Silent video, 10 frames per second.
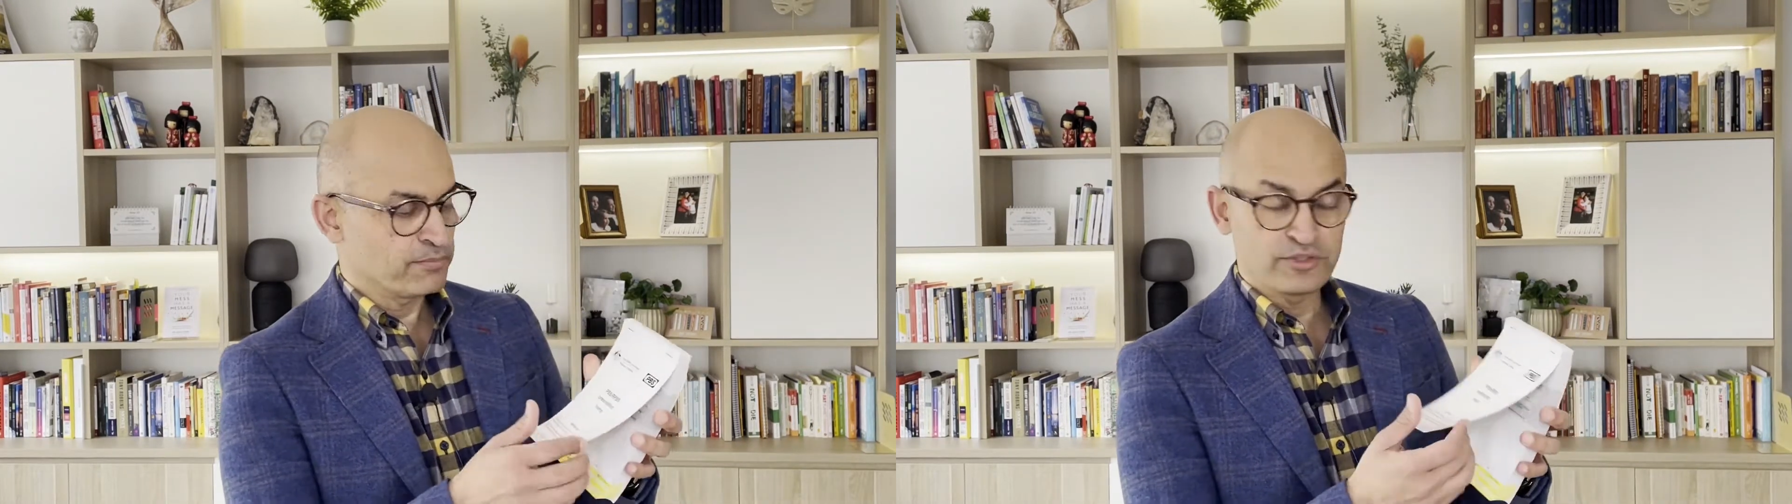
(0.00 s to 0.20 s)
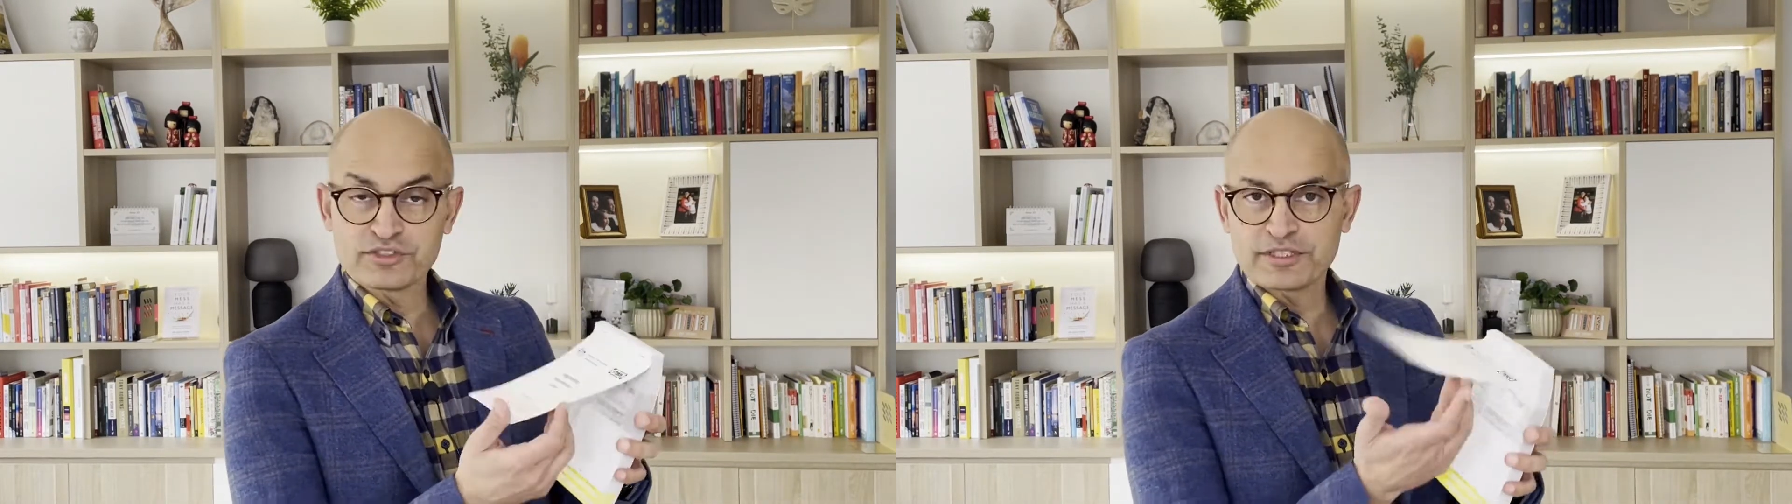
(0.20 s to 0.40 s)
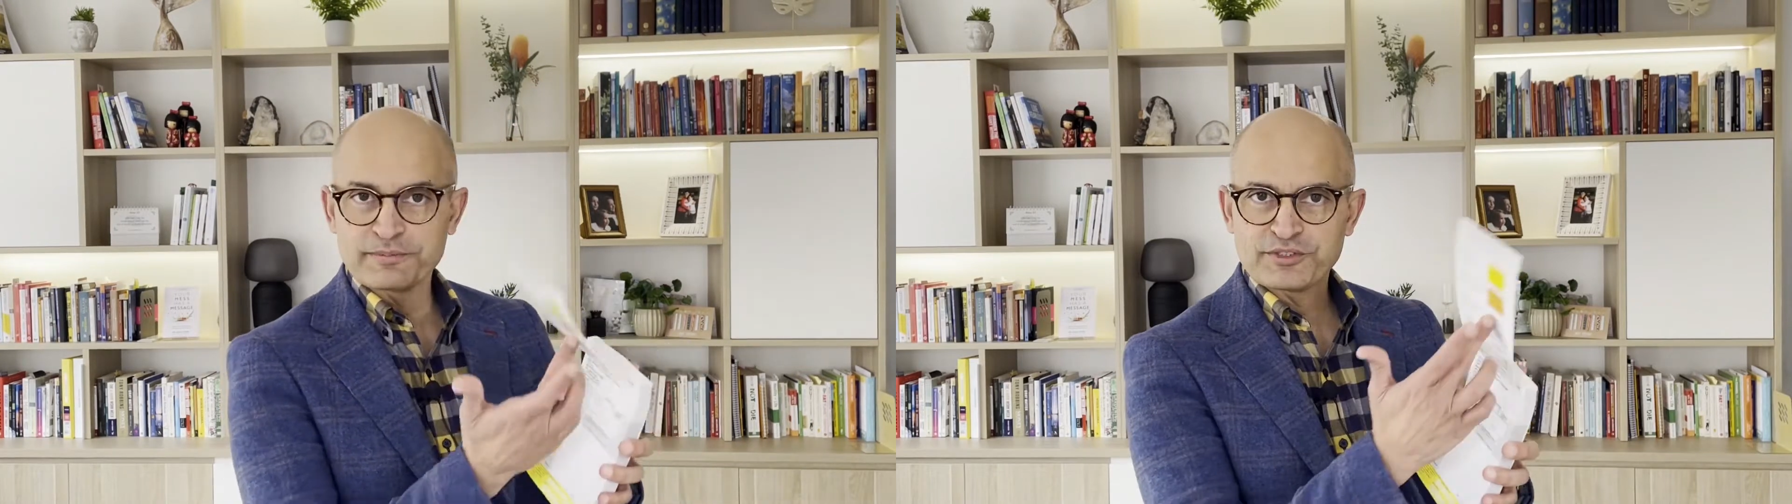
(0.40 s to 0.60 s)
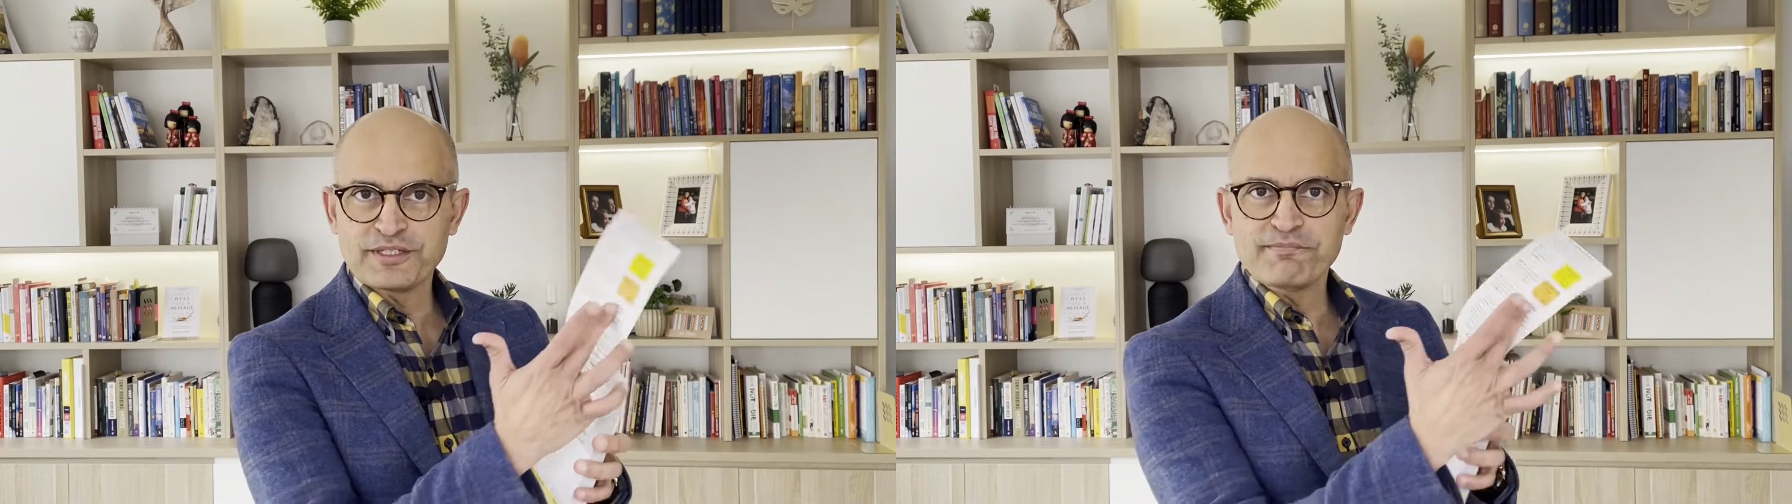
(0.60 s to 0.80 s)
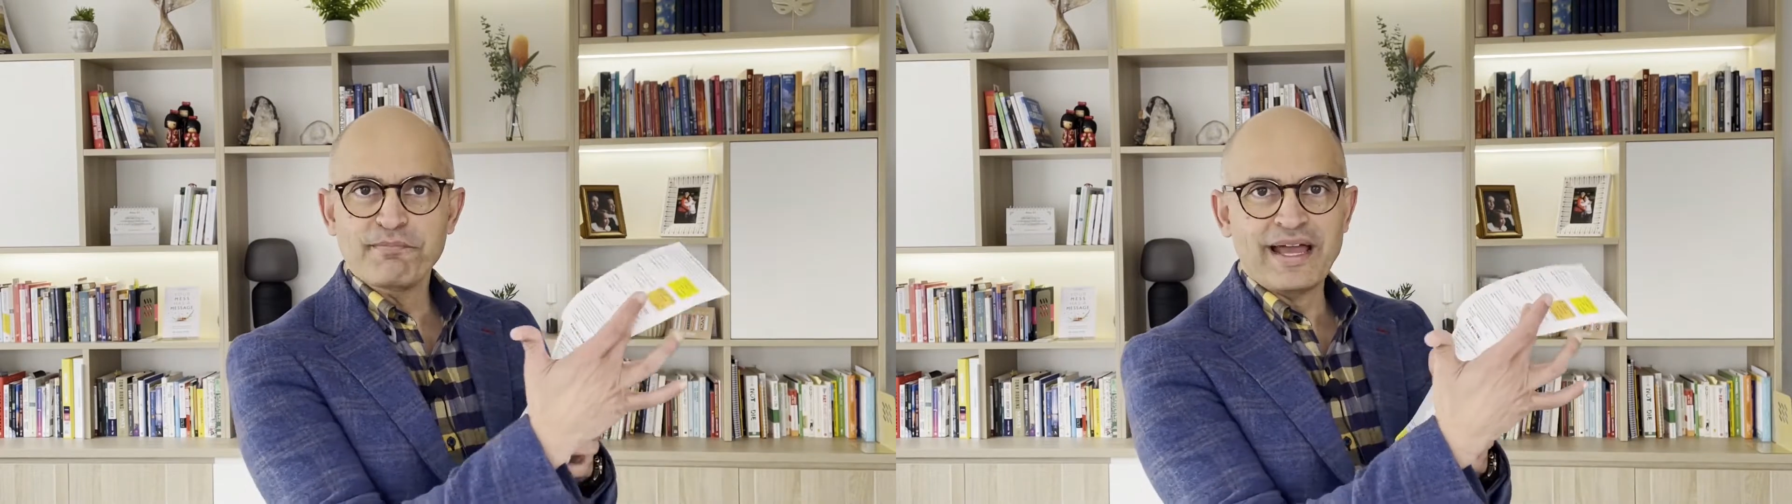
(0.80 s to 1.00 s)

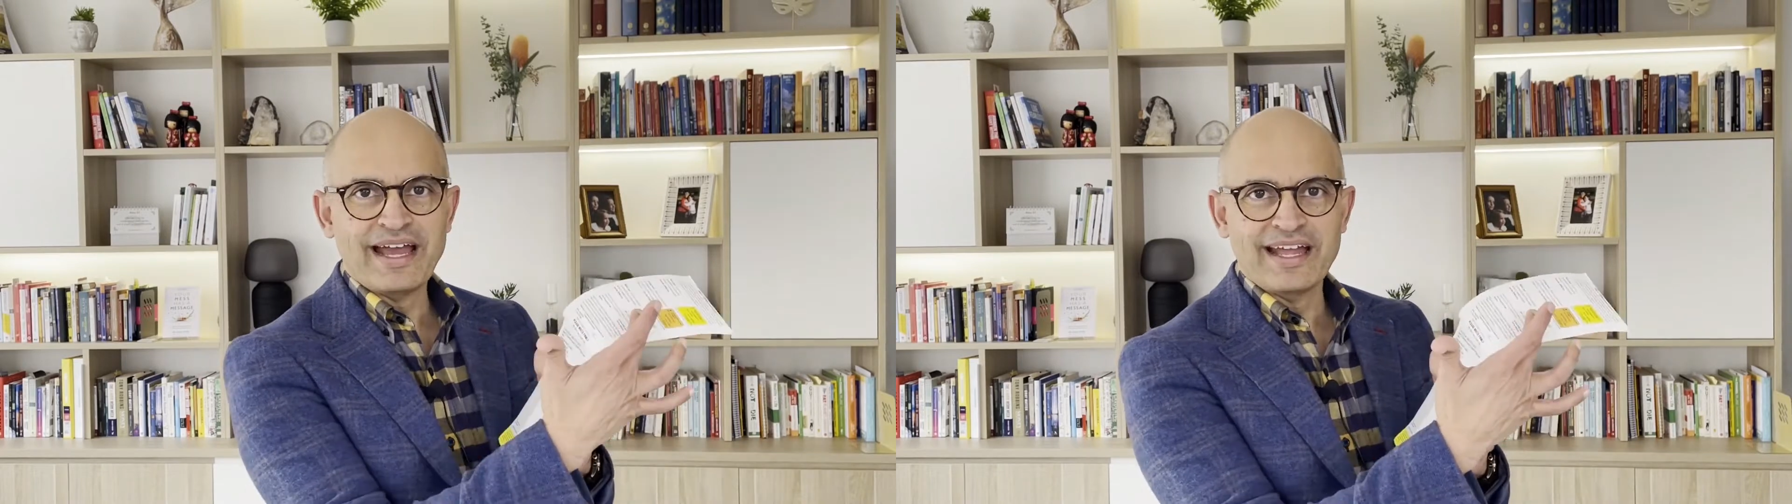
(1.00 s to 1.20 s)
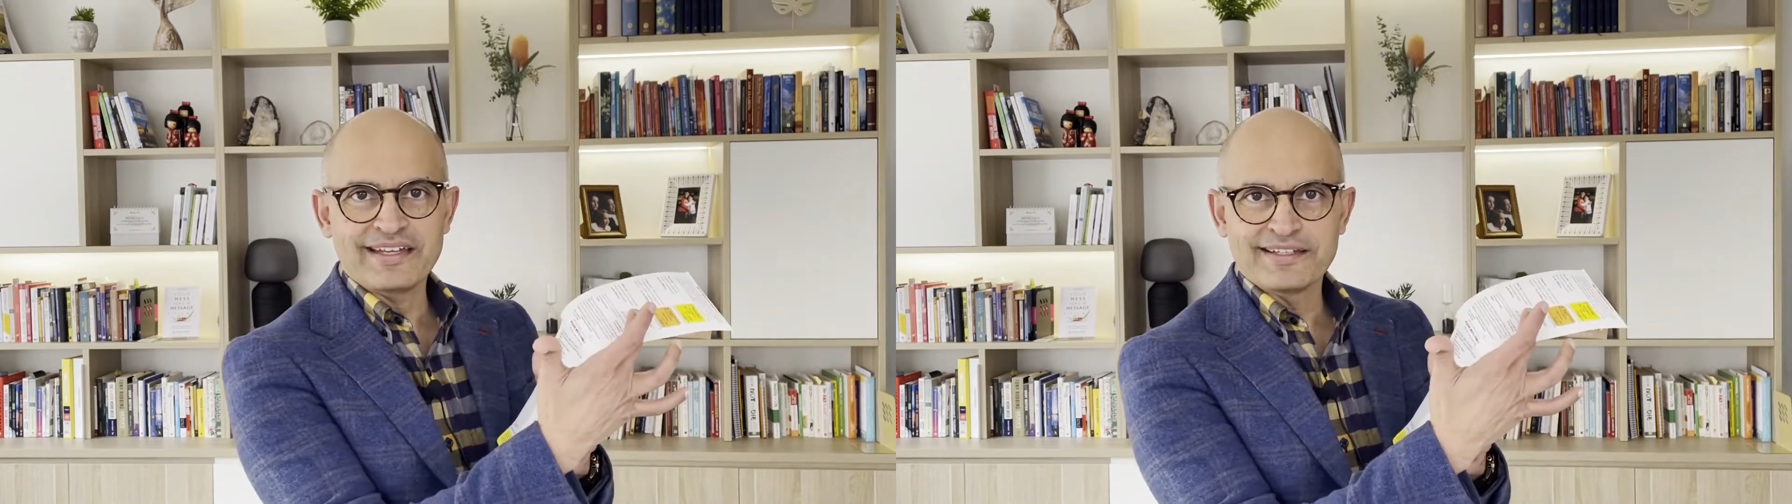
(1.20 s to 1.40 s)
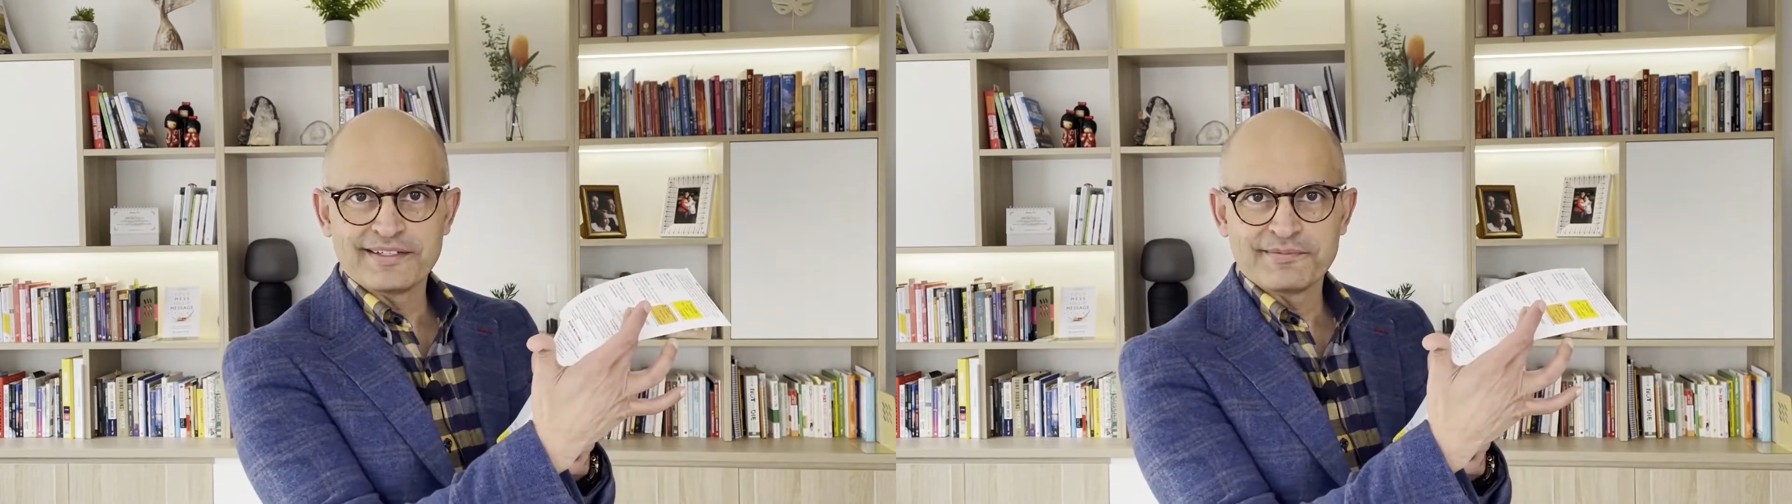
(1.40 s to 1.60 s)
prescription pad.